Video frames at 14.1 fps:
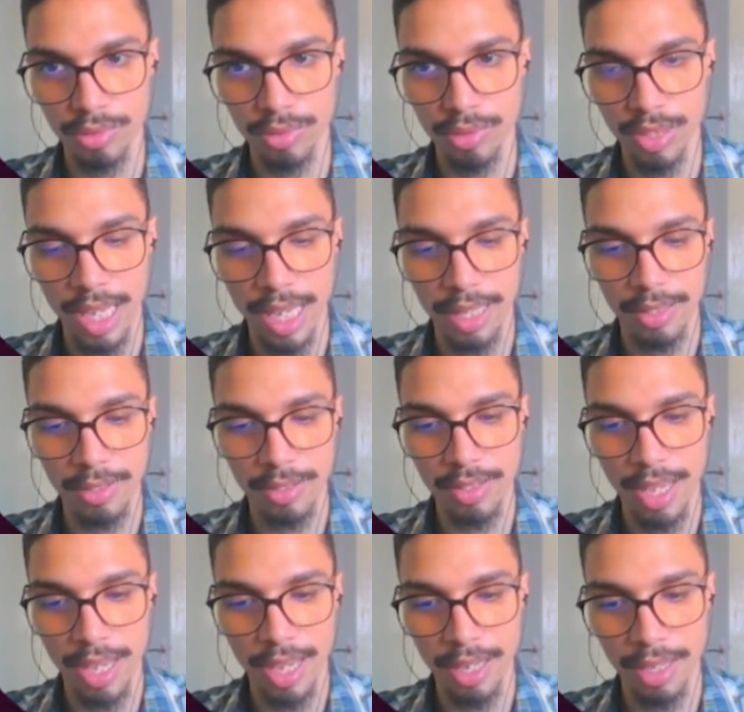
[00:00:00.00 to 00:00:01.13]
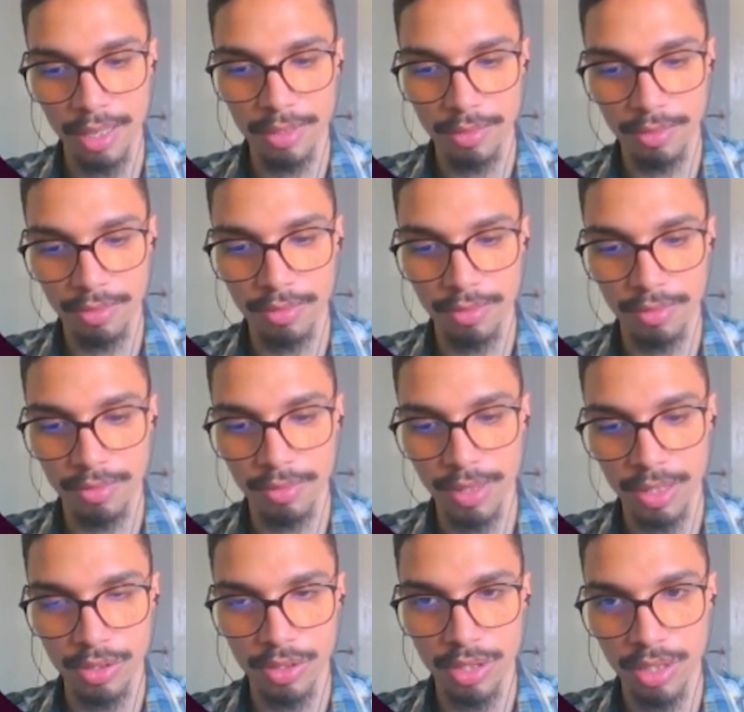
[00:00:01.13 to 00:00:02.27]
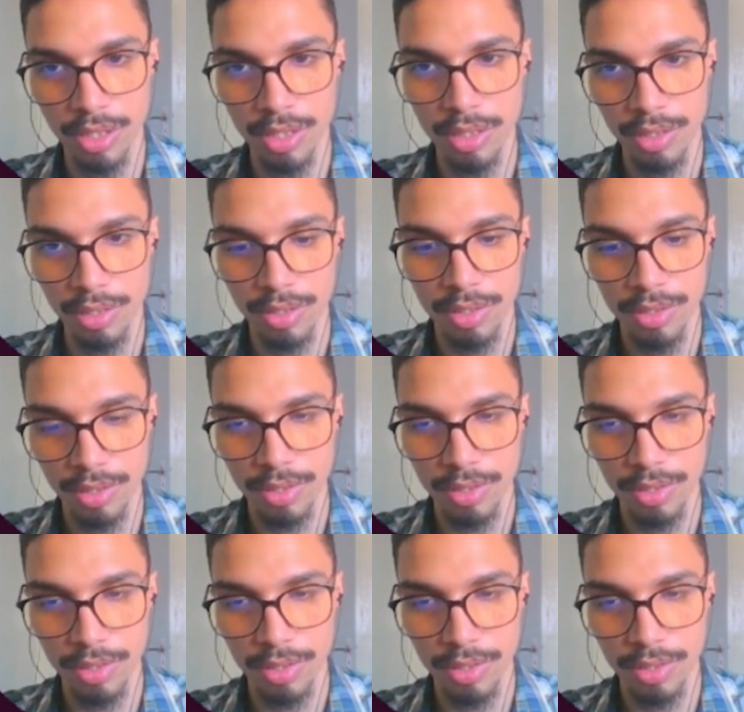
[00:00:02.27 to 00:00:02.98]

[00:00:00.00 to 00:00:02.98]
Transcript: yeah, let's say veggies,